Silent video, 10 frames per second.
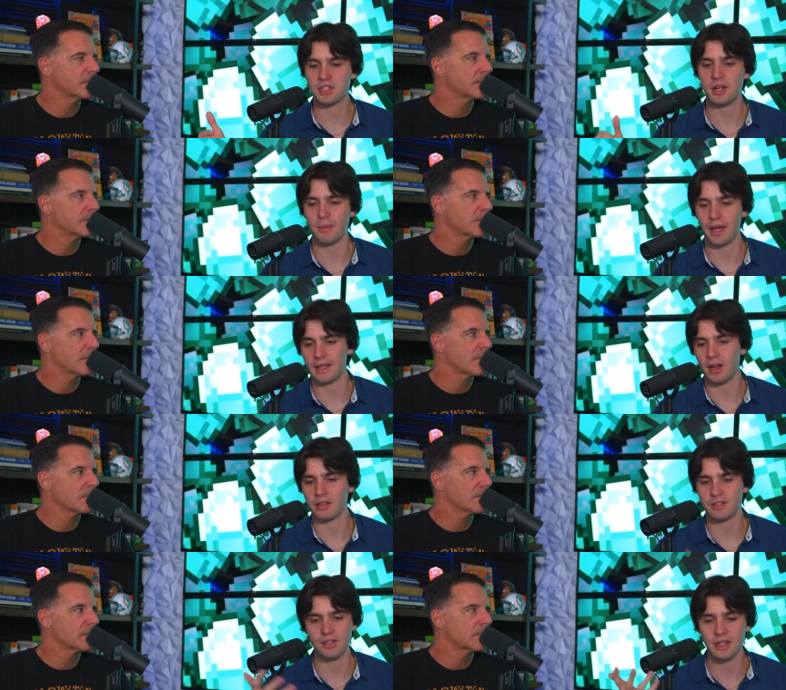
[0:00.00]
Speaker 1: up by county.
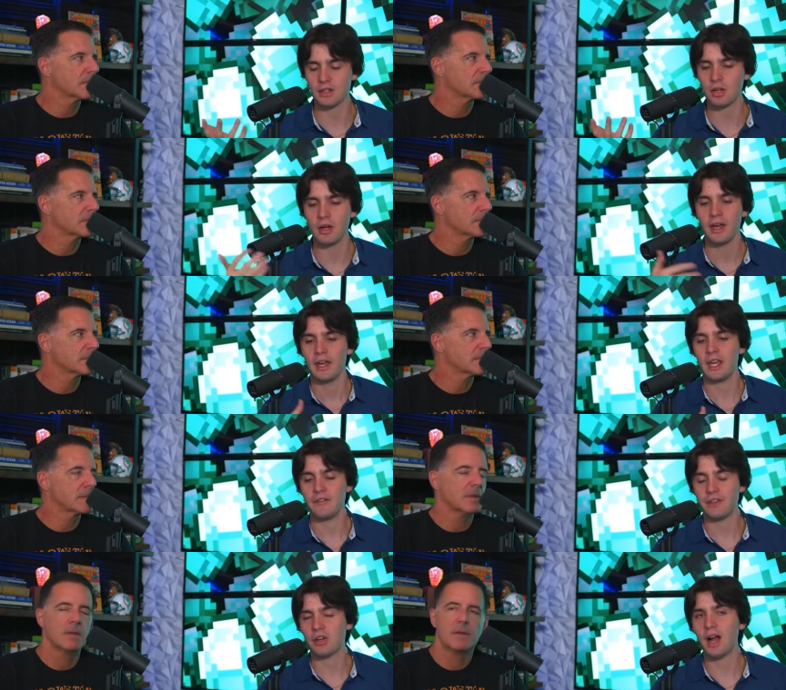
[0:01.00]
So you get a,
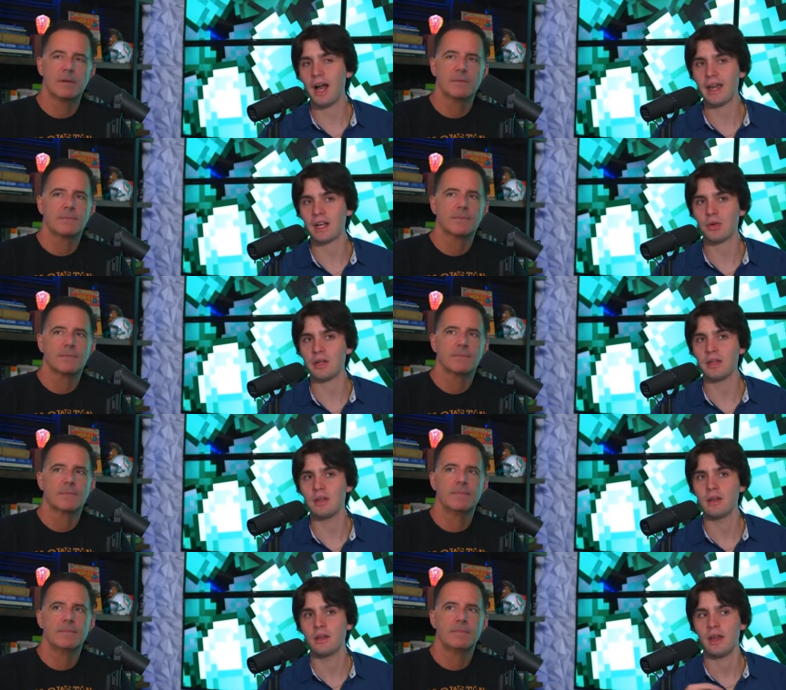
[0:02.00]
if you're a high equity
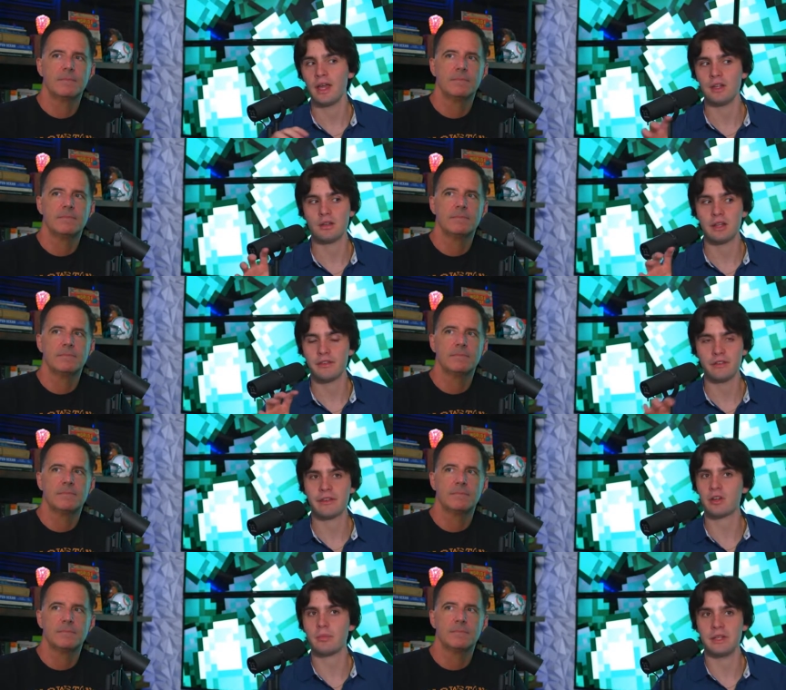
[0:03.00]
and you live in
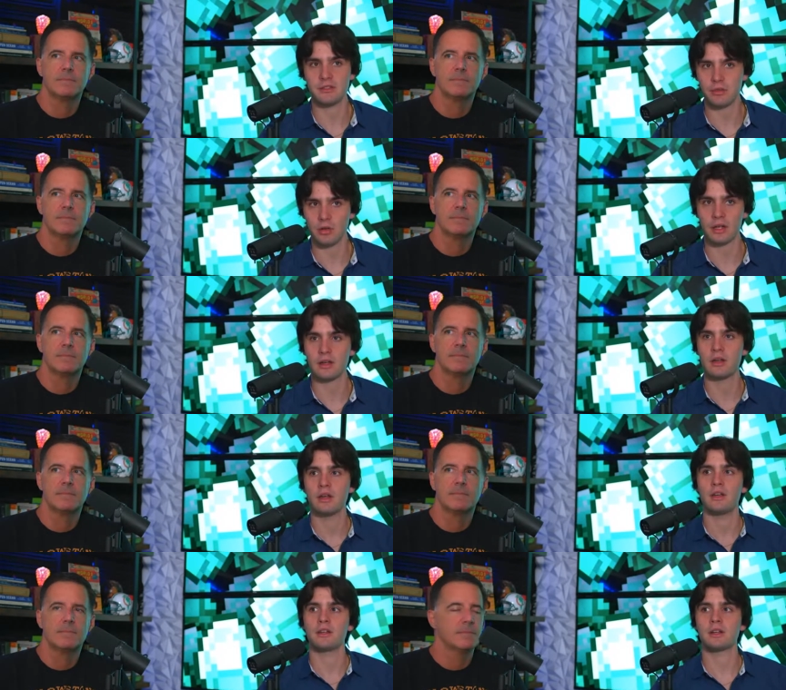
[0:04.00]
Vero Beach, Florida,
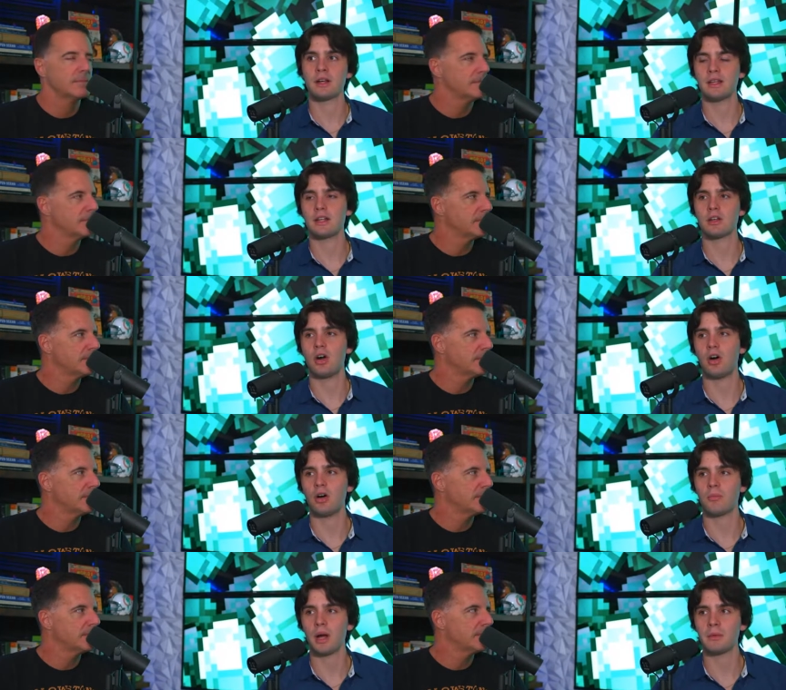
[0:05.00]
you're gonna get a call
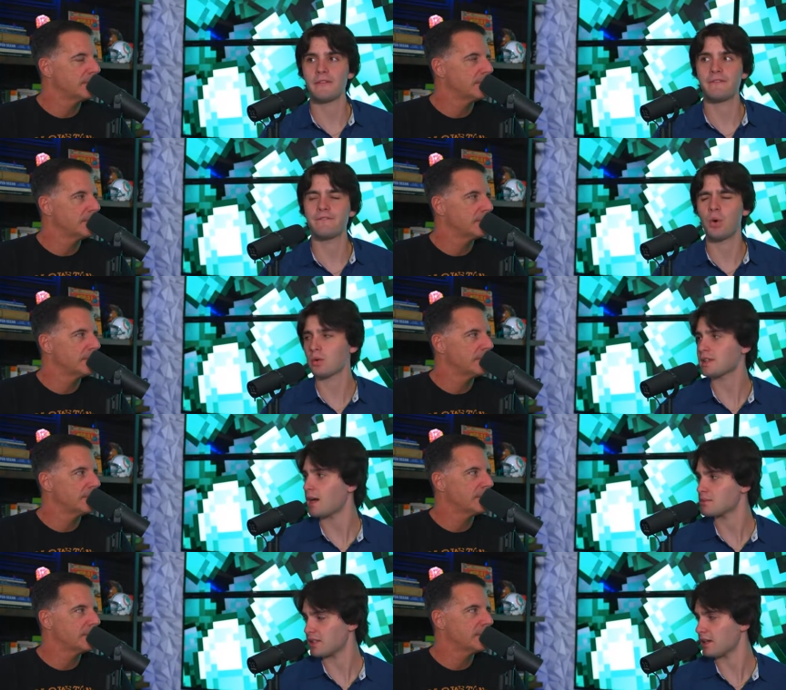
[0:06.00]
probably four
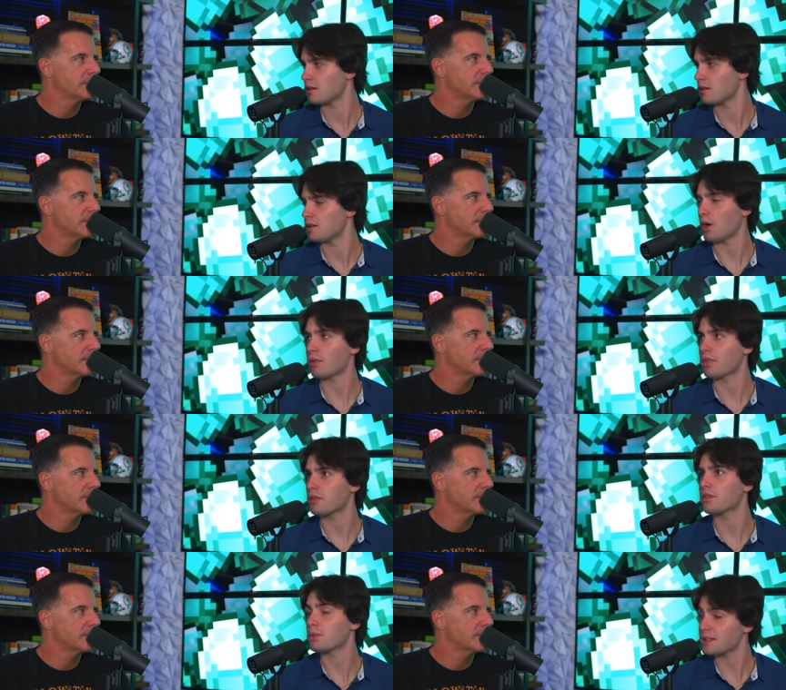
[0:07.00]
times a year. No,
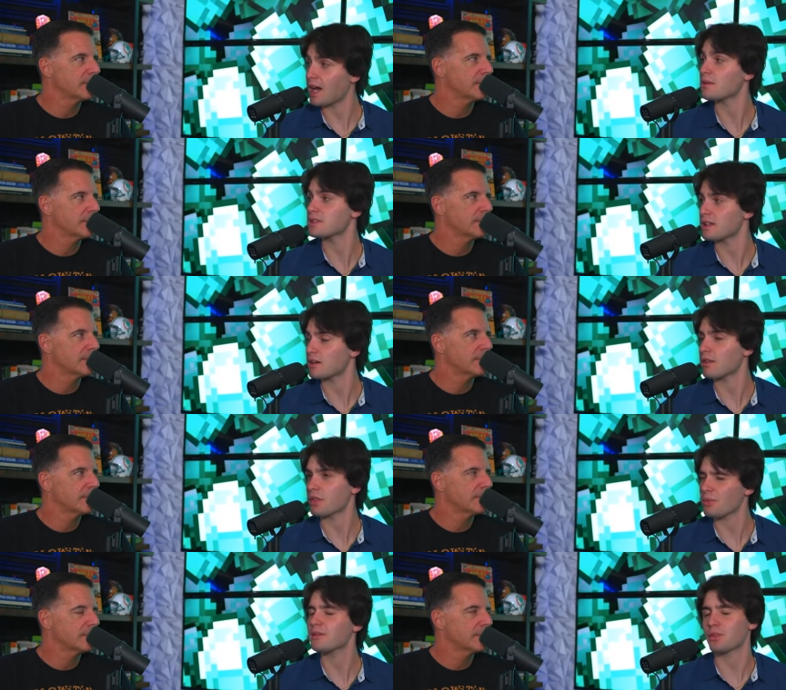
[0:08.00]
three times a year, th
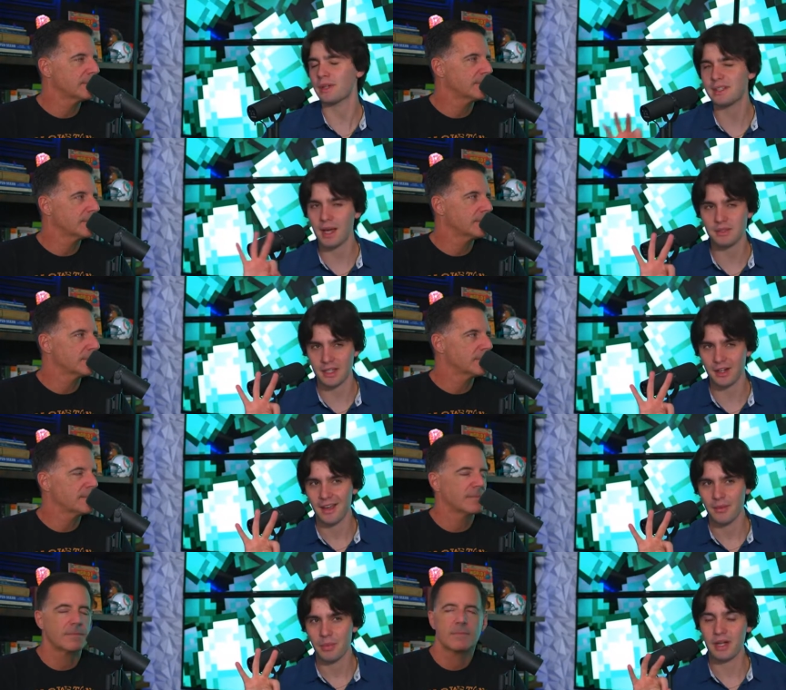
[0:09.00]
three times a year.
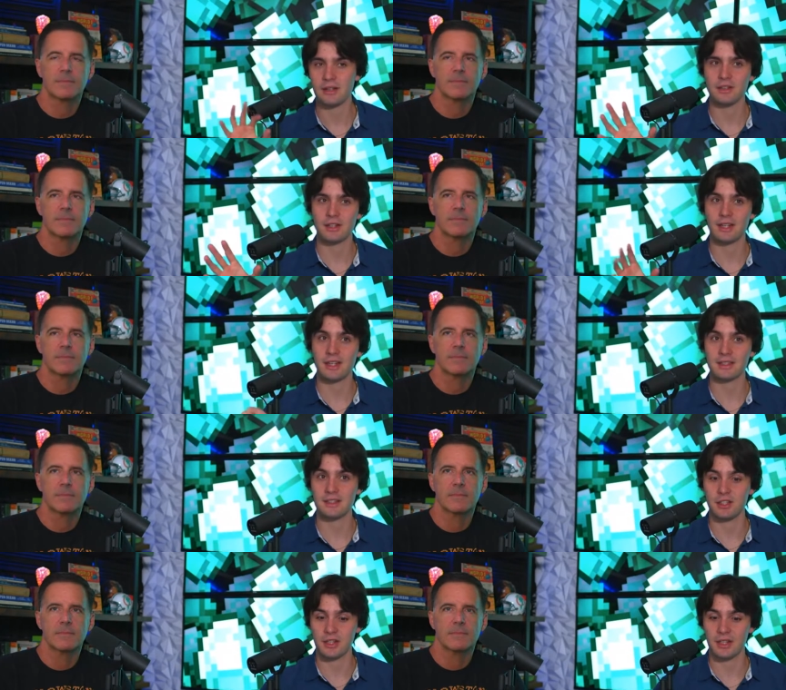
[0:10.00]
But you're gonna get
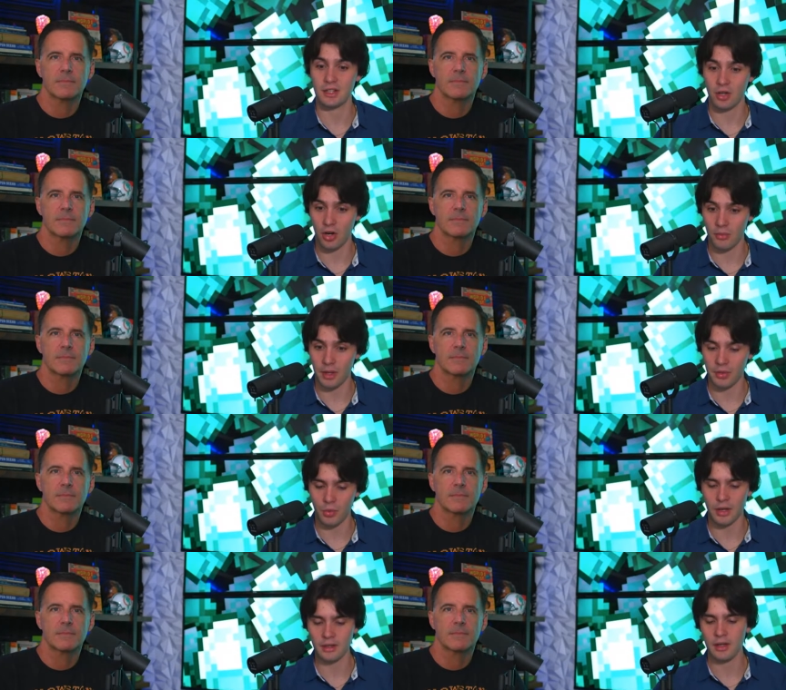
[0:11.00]
you're gonna get a call month one.